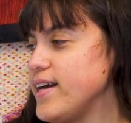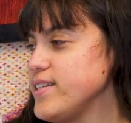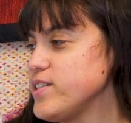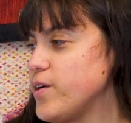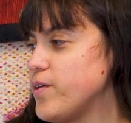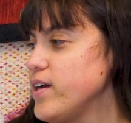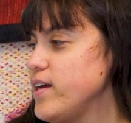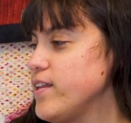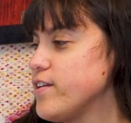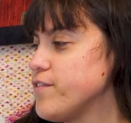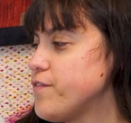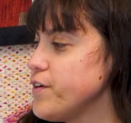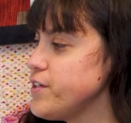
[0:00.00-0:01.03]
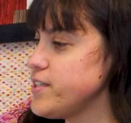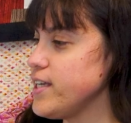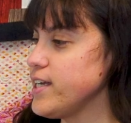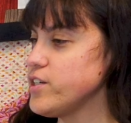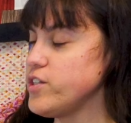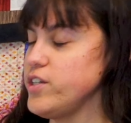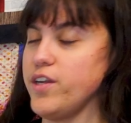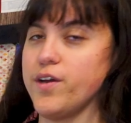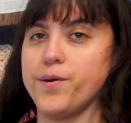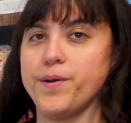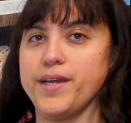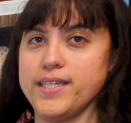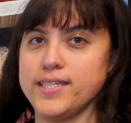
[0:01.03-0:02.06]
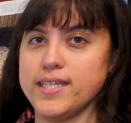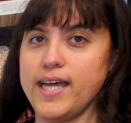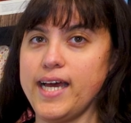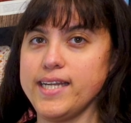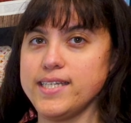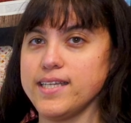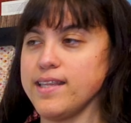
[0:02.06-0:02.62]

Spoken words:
So the first thing to know is that